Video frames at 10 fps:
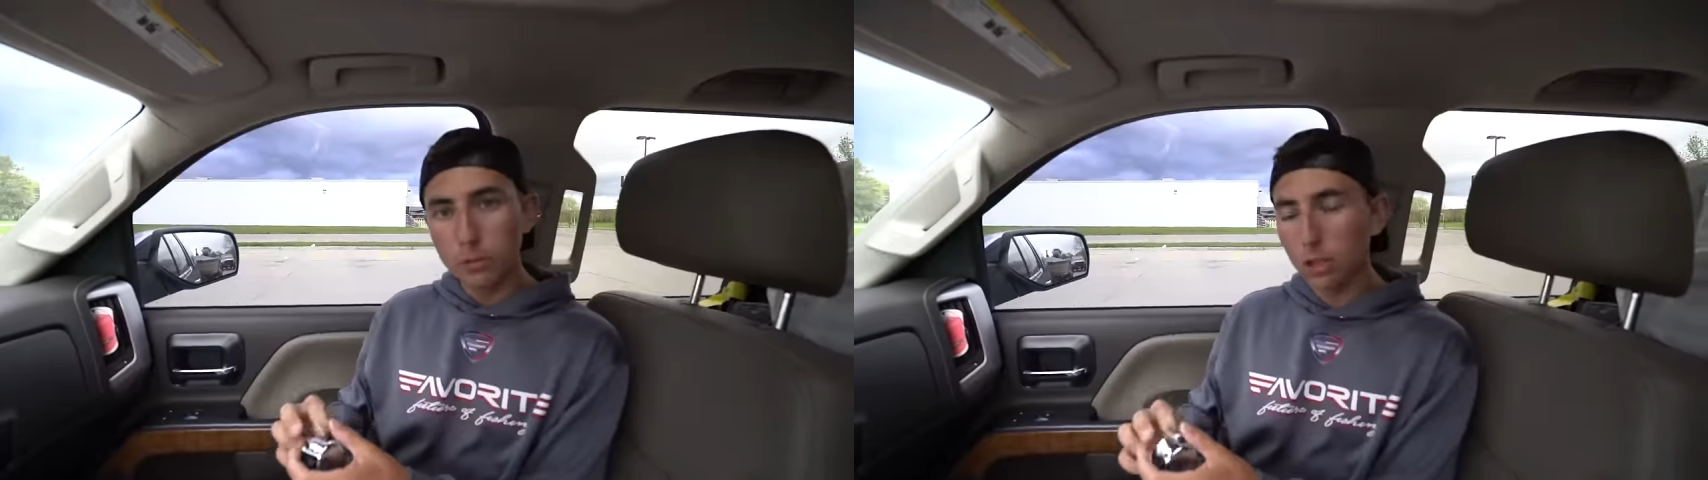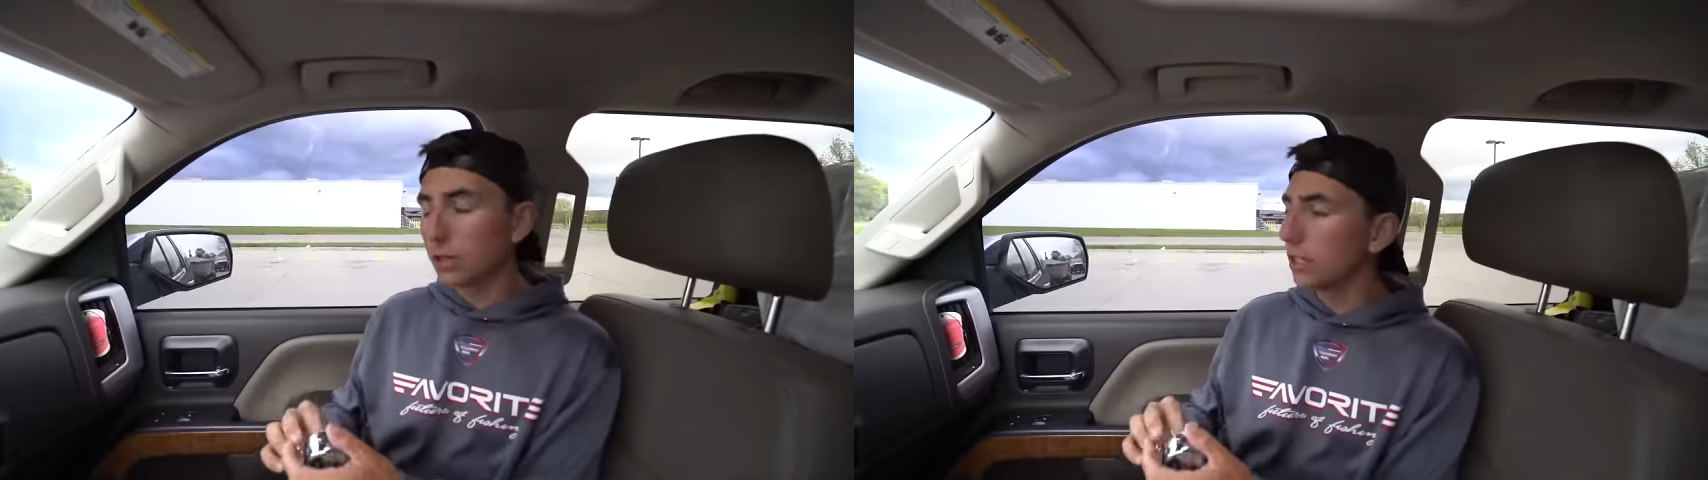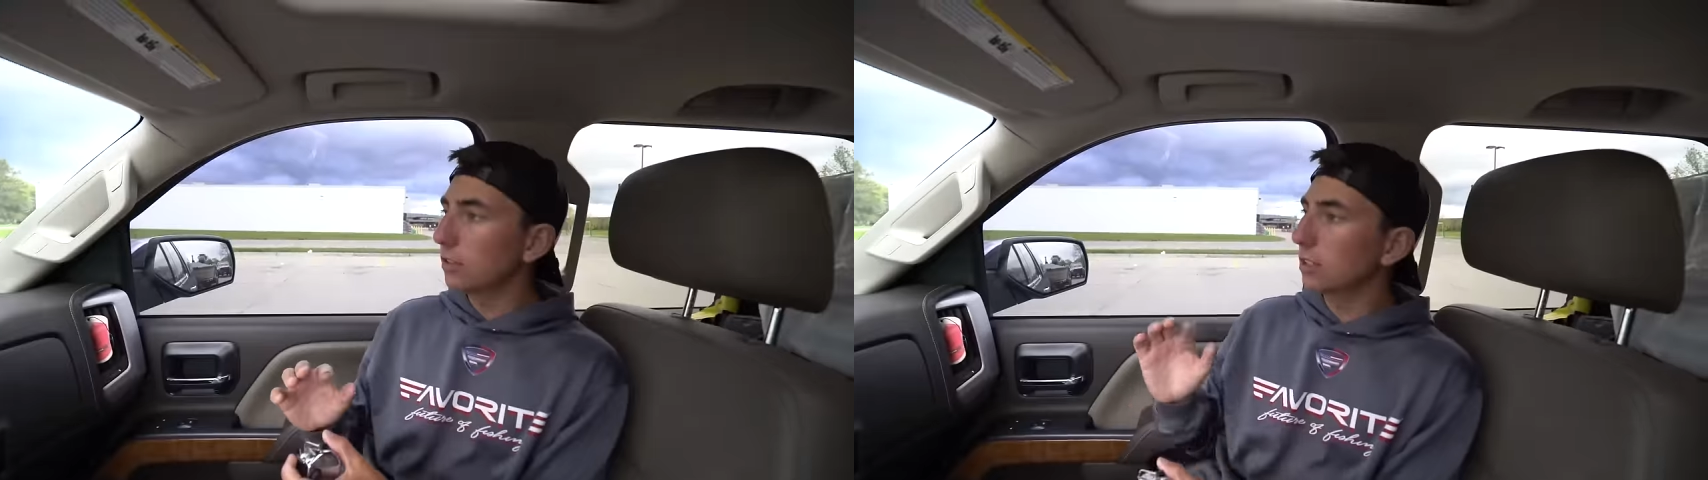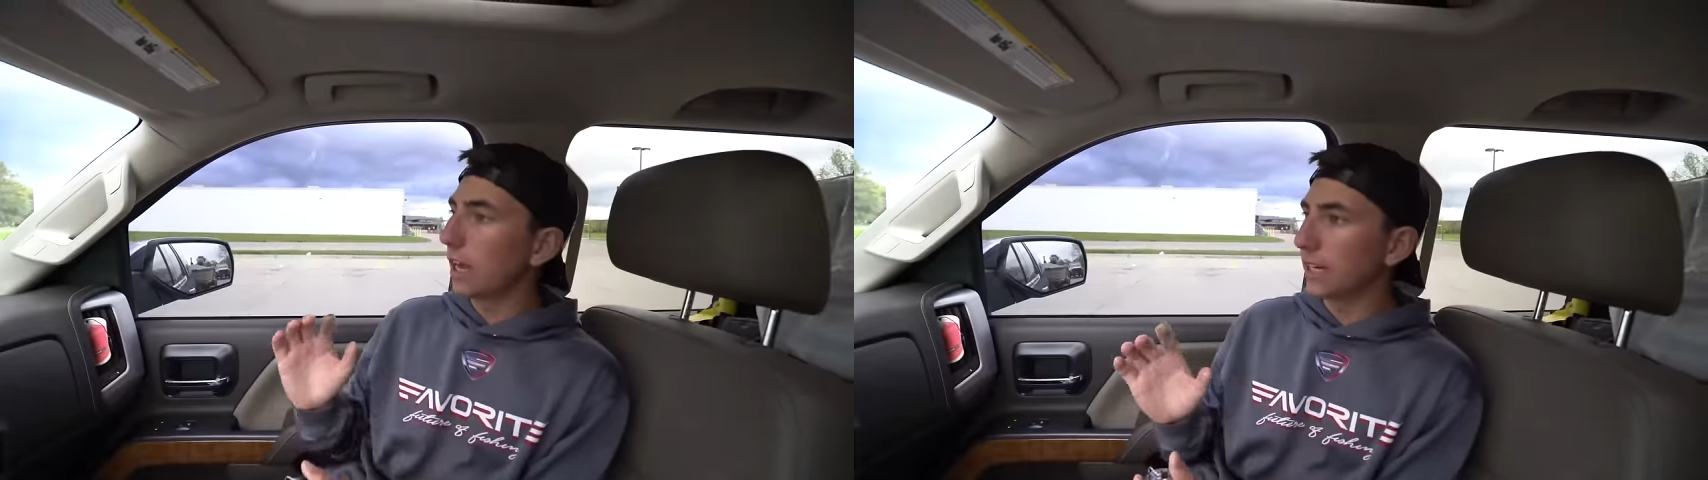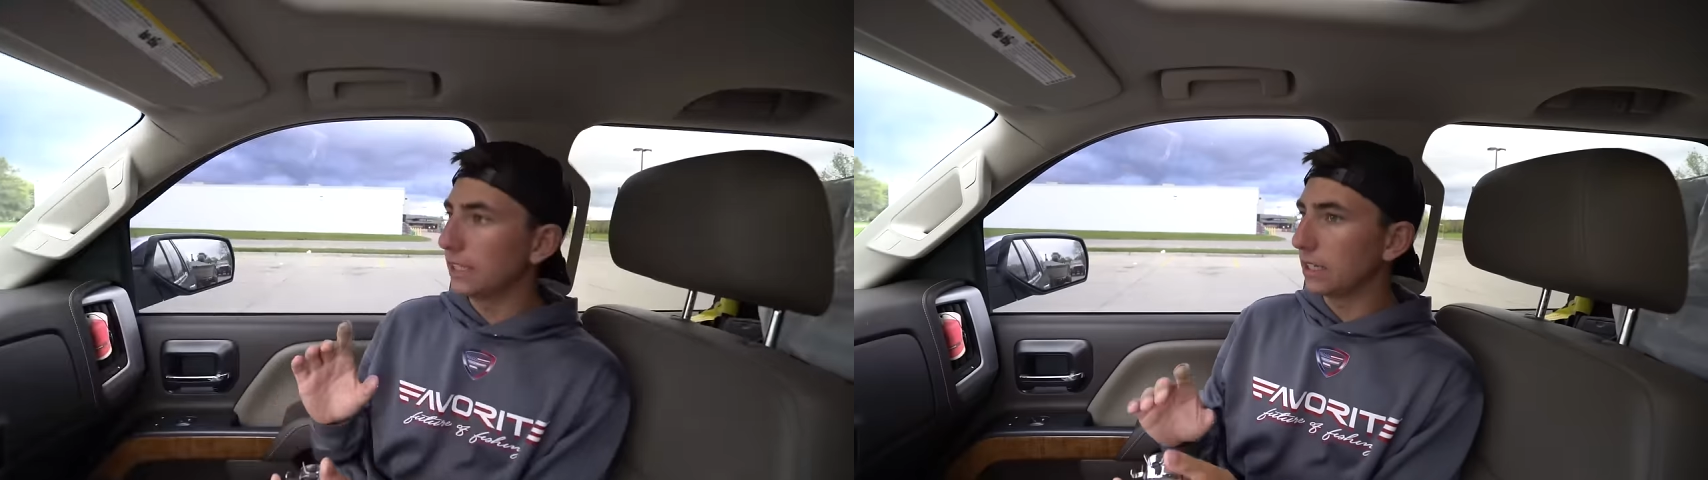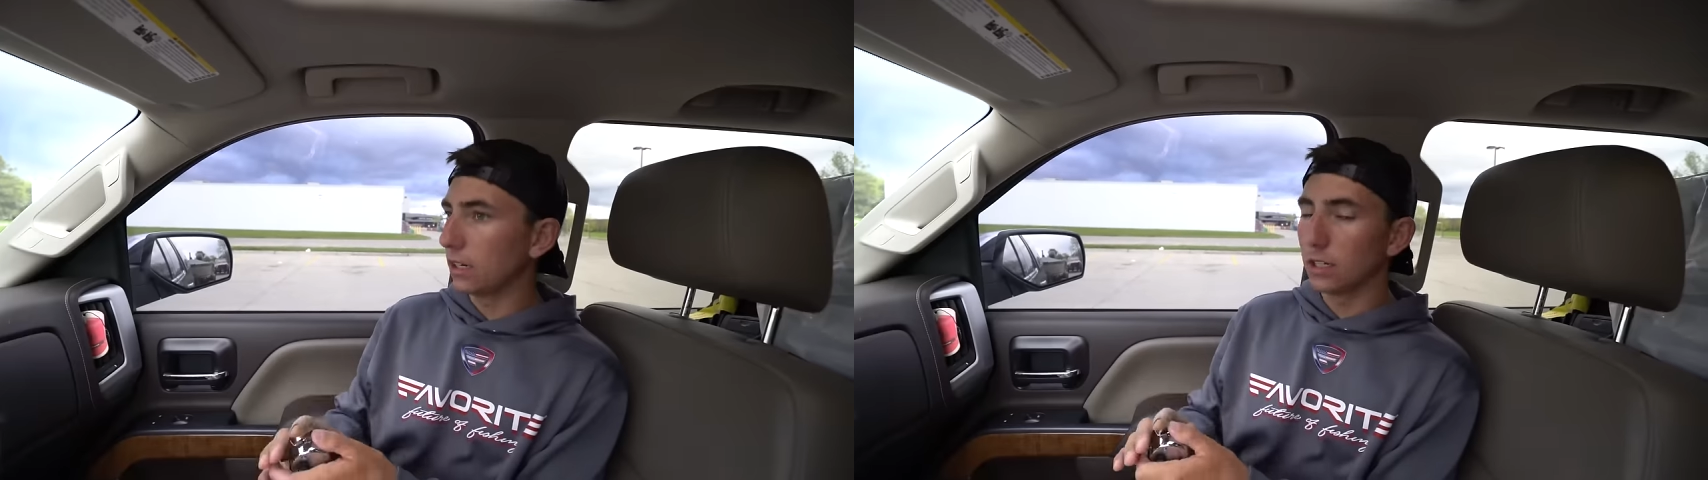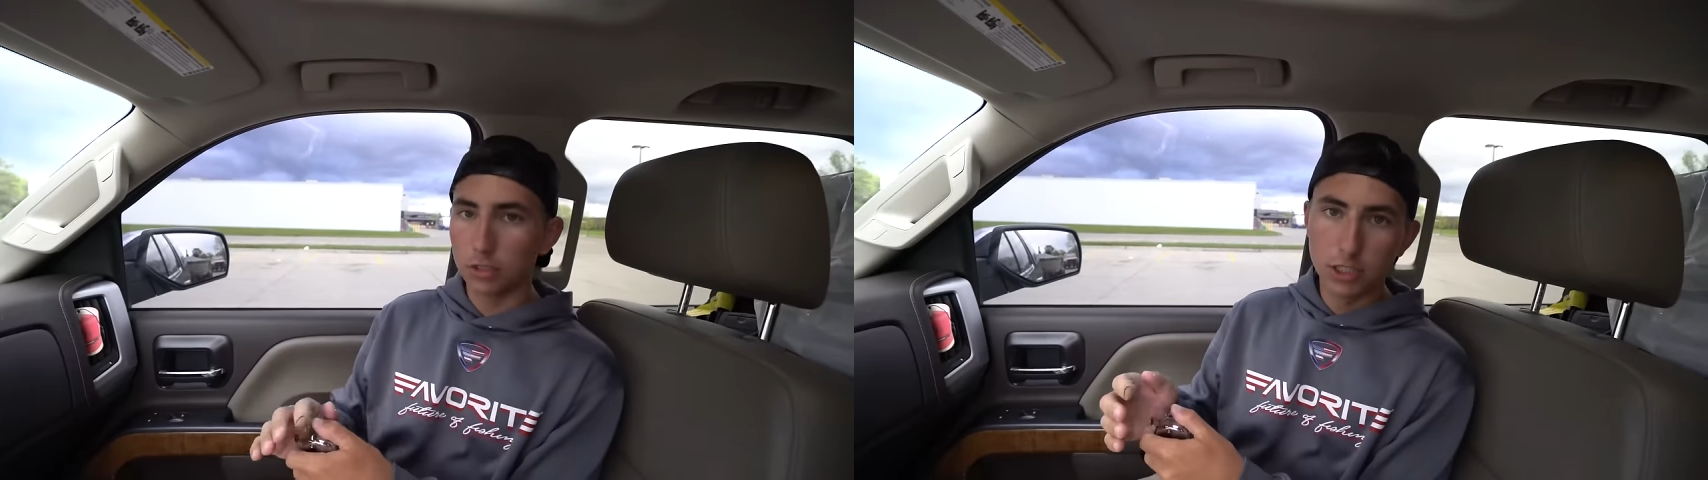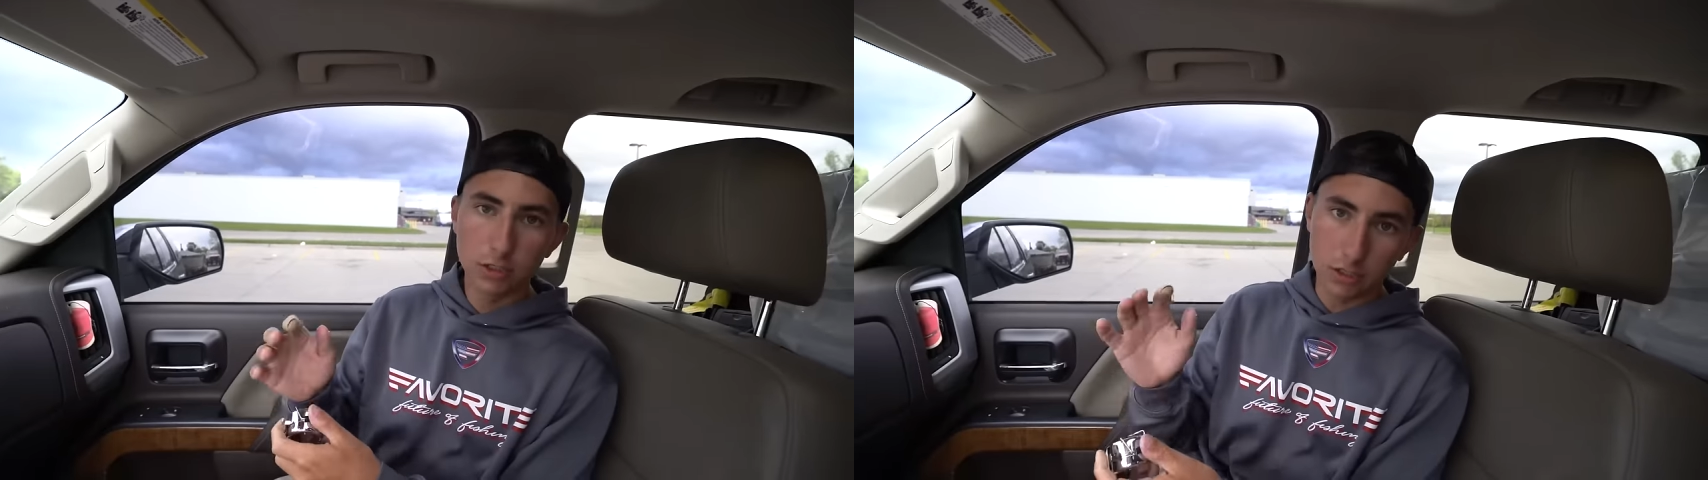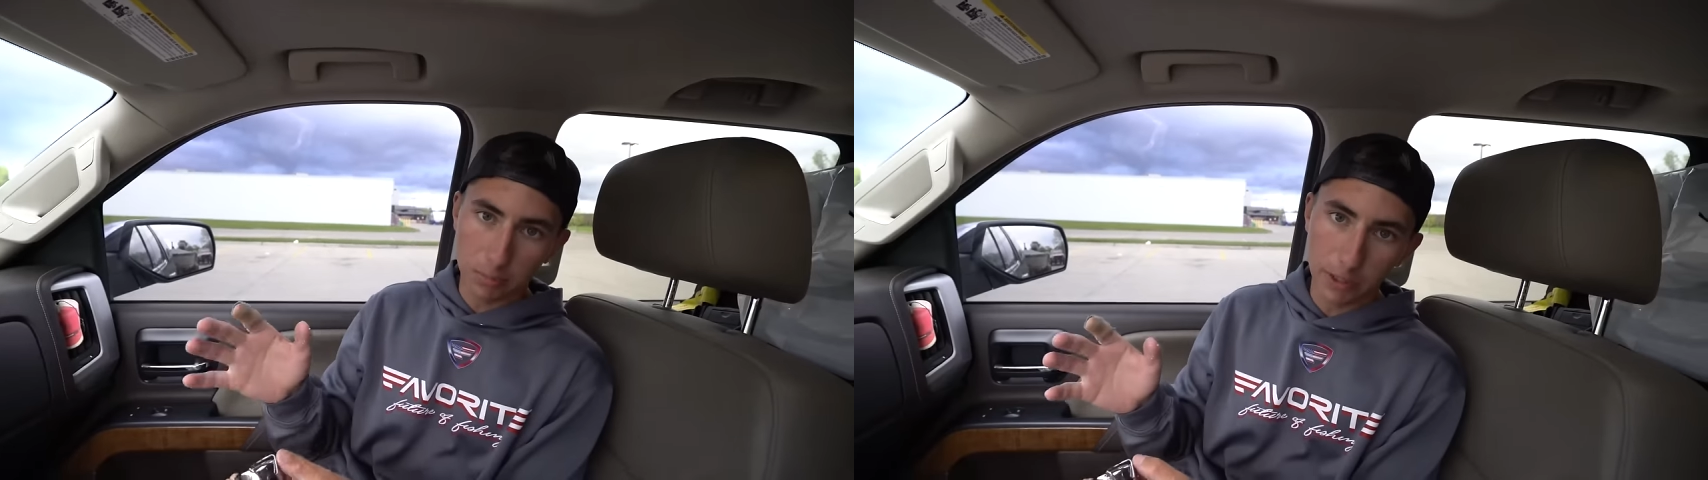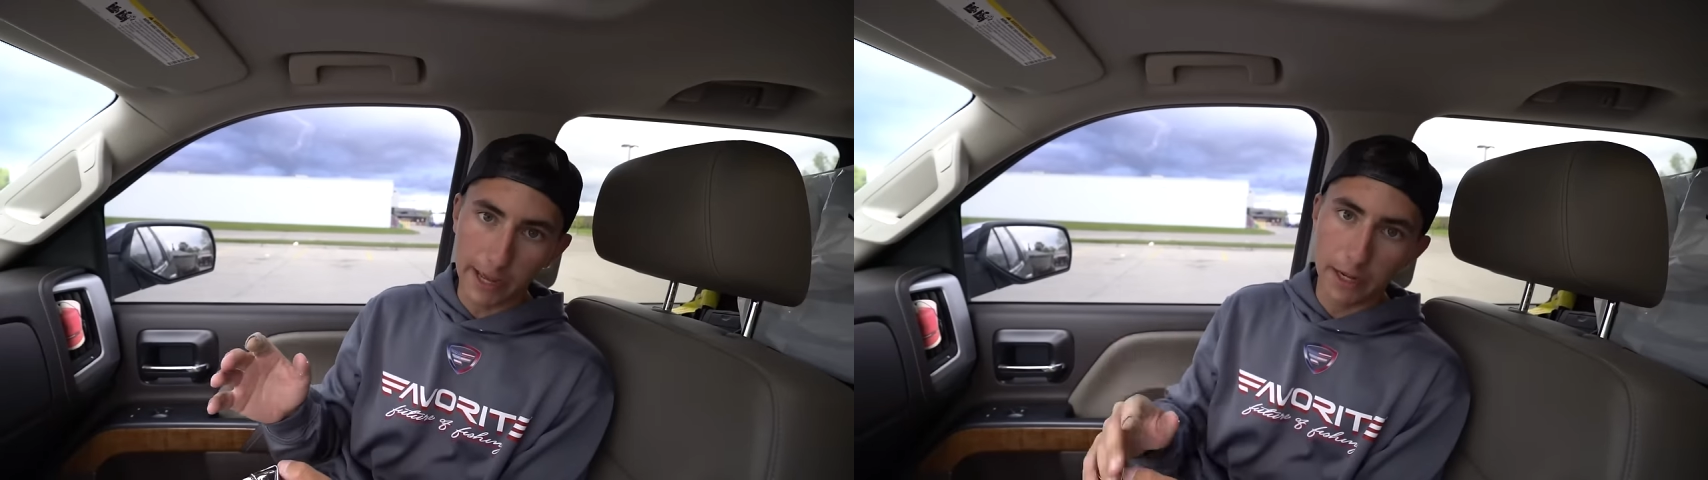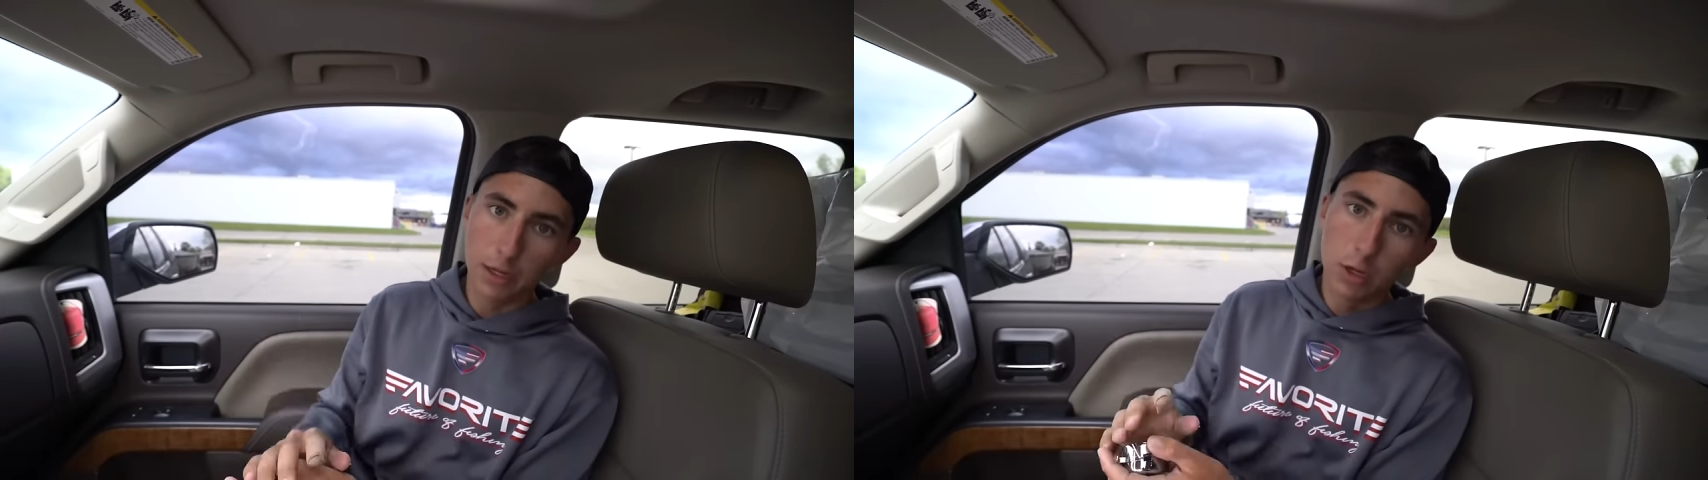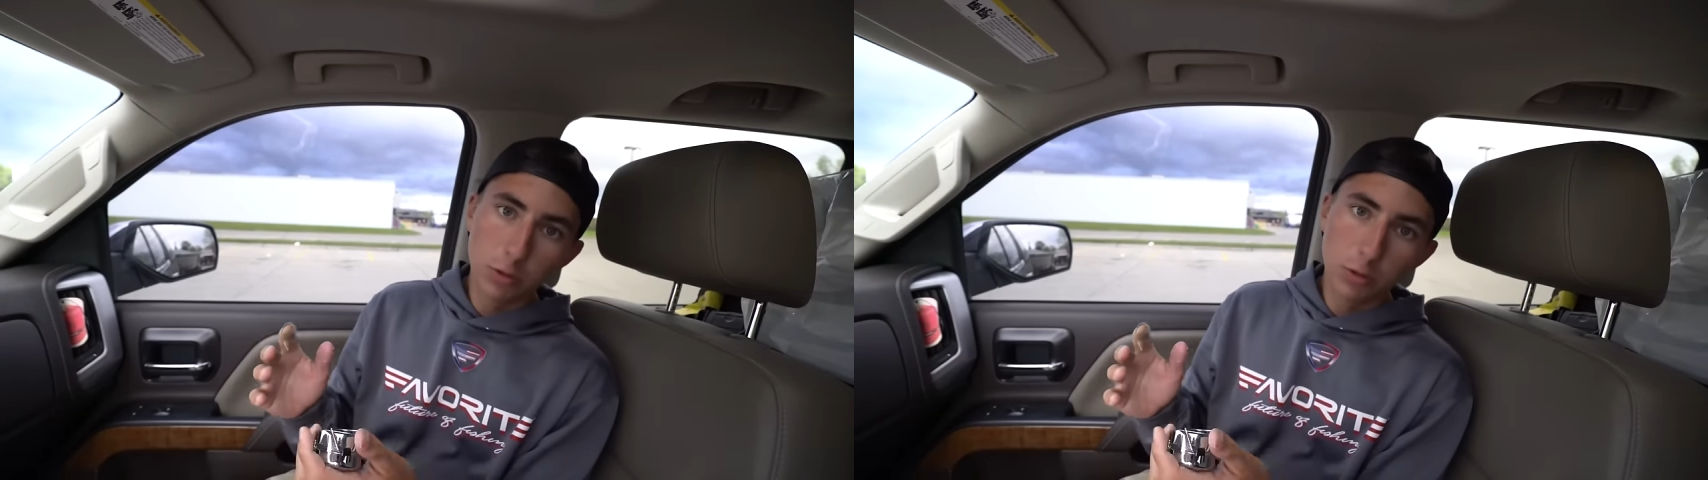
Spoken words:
So here's the idea, or here's the plan.